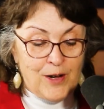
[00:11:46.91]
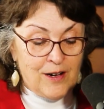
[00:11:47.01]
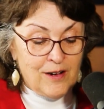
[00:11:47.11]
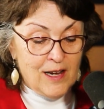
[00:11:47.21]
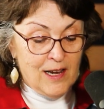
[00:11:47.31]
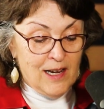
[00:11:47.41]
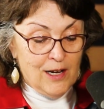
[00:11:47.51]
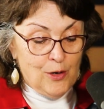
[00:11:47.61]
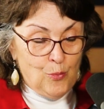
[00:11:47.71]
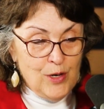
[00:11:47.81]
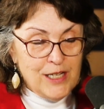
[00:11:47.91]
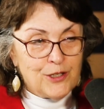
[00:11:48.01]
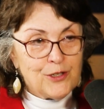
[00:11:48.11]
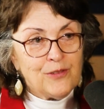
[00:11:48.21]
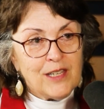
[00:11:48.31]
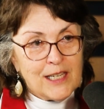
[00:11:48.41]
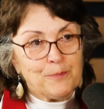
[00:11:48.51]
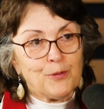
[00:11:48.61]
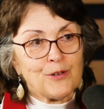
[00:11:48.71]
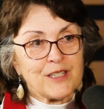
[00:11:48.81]
where we do the
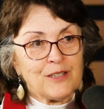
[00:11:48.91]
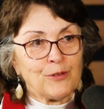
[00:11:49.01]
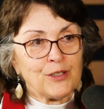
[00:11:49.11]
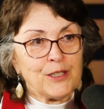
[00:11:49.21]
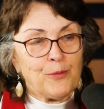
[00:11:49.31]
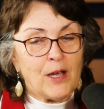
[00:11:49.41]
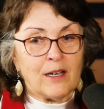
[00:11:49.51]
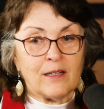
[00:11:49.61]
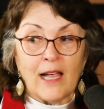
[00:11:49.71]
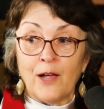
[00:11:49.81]
in-person really well